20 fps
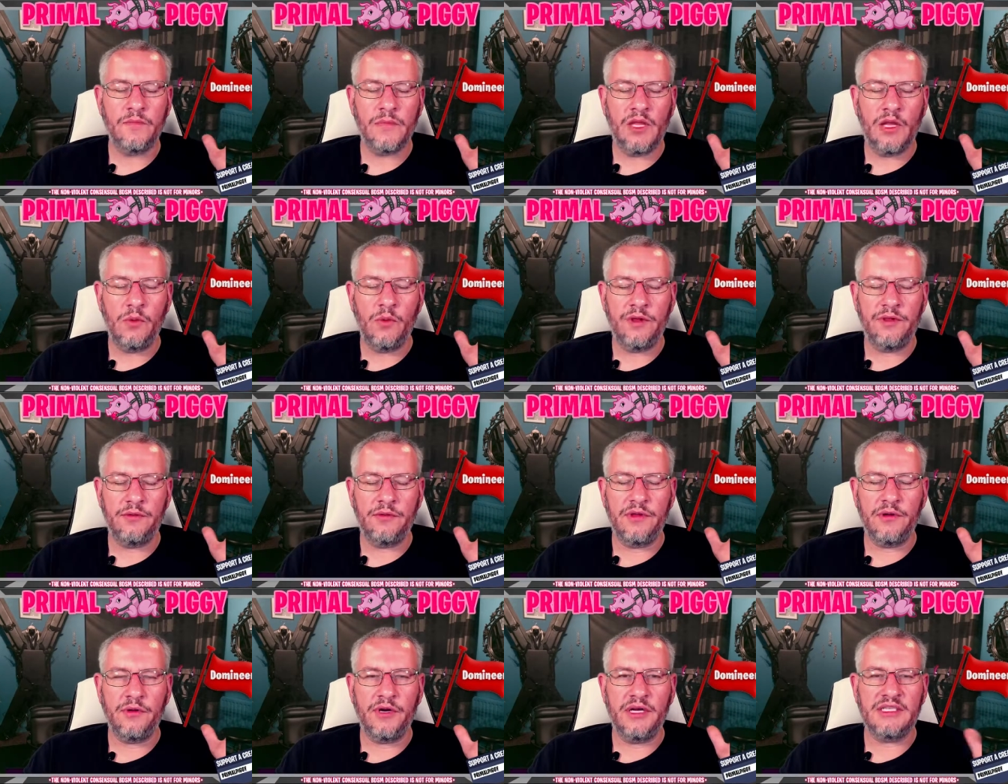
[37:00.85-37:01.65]
whether
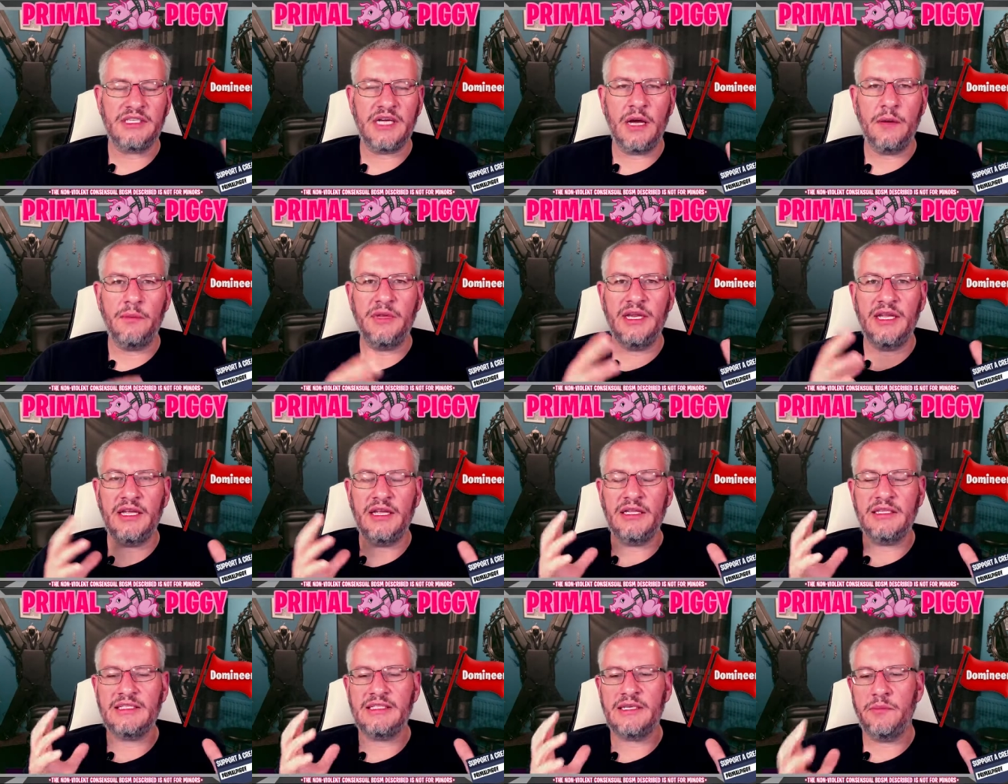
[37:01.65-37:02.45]
they're a dominant
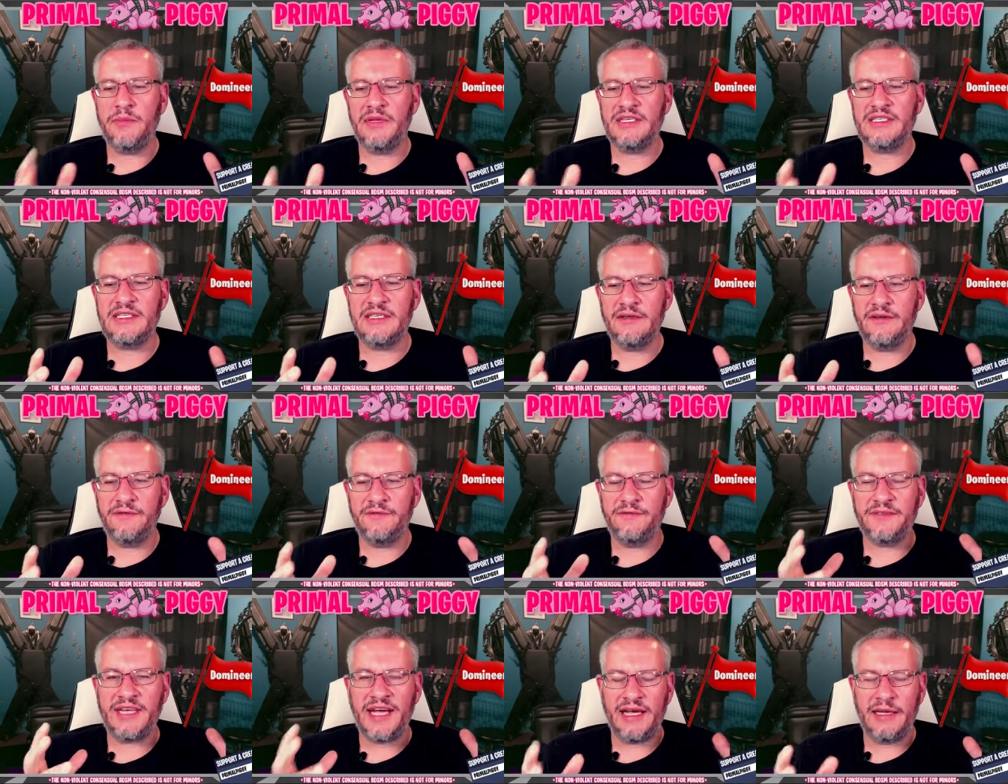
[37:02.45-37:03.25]
and
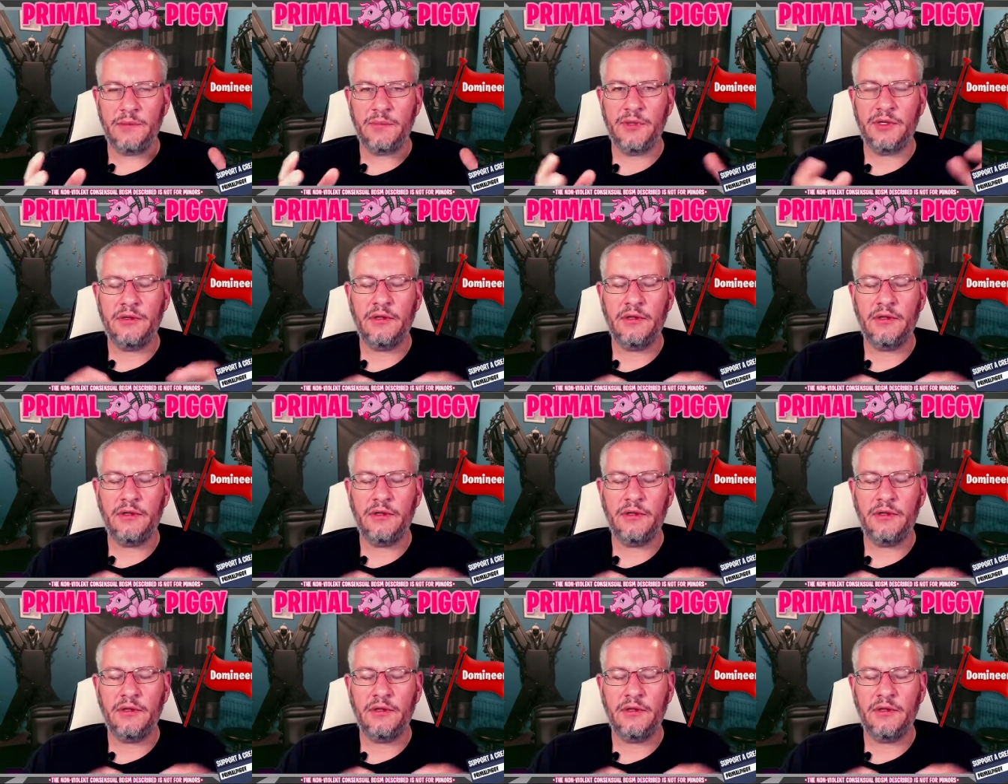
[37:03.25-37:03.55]
submissive type.